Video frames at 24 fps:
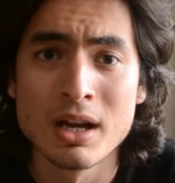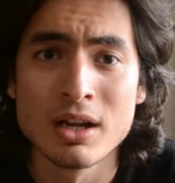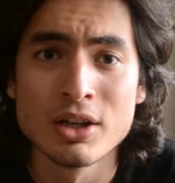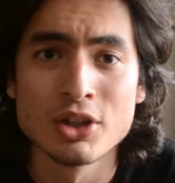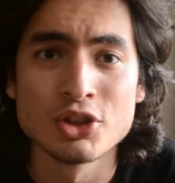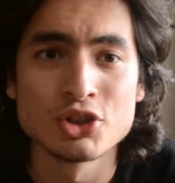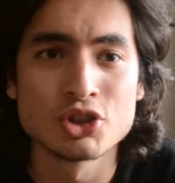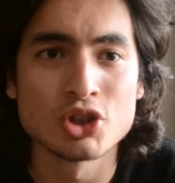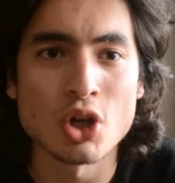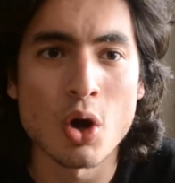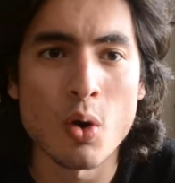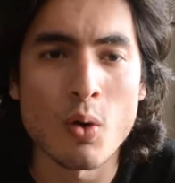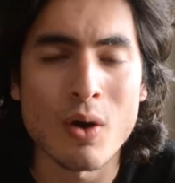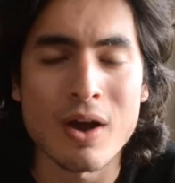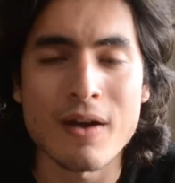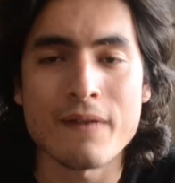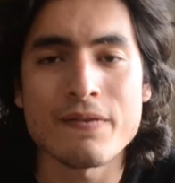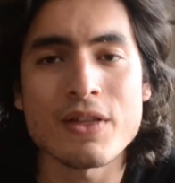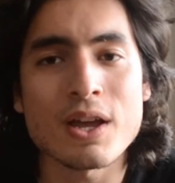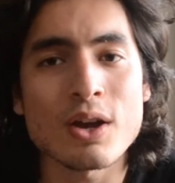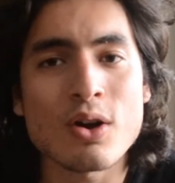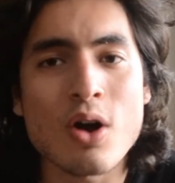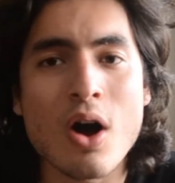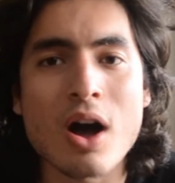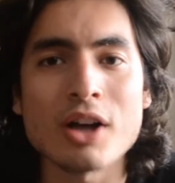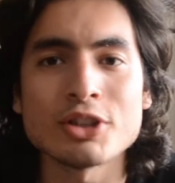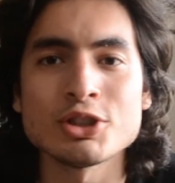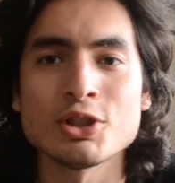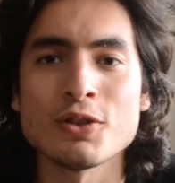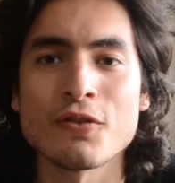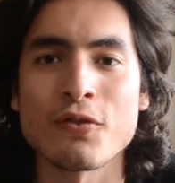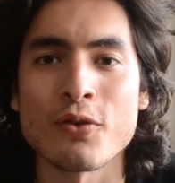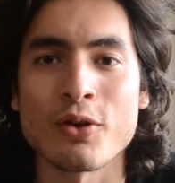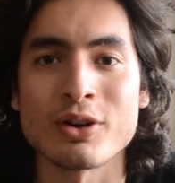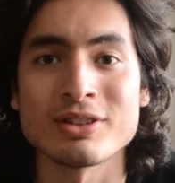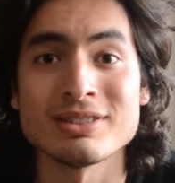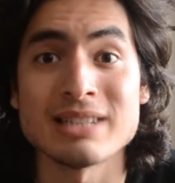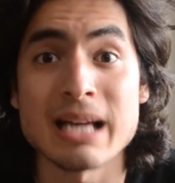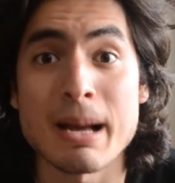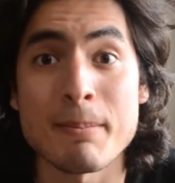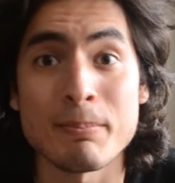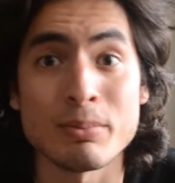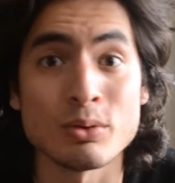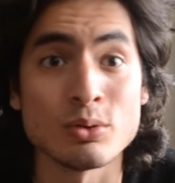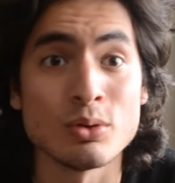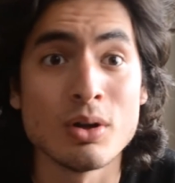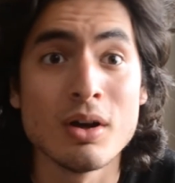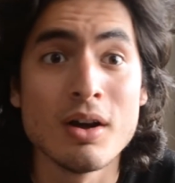So if they cost you, for
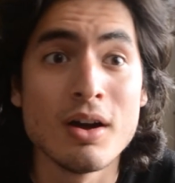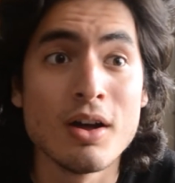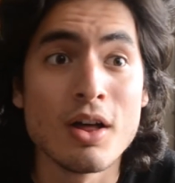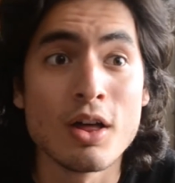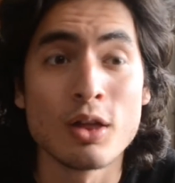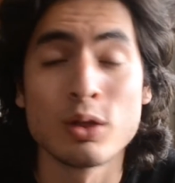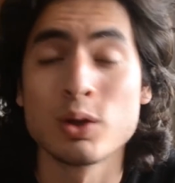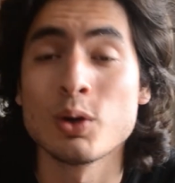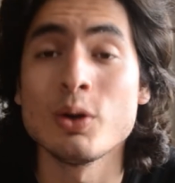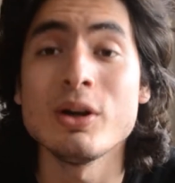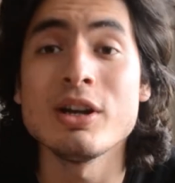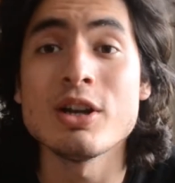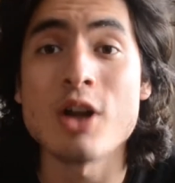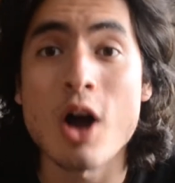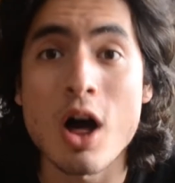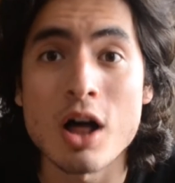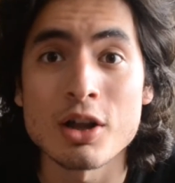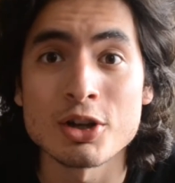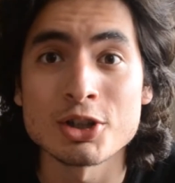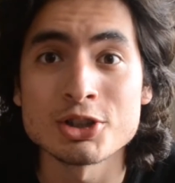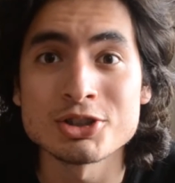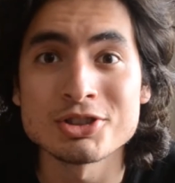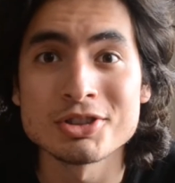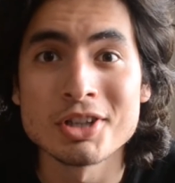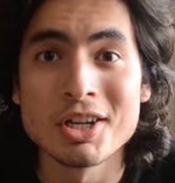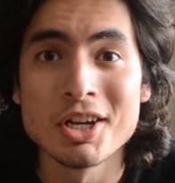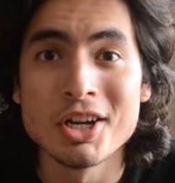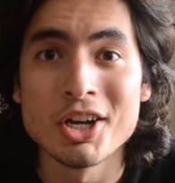example, $3,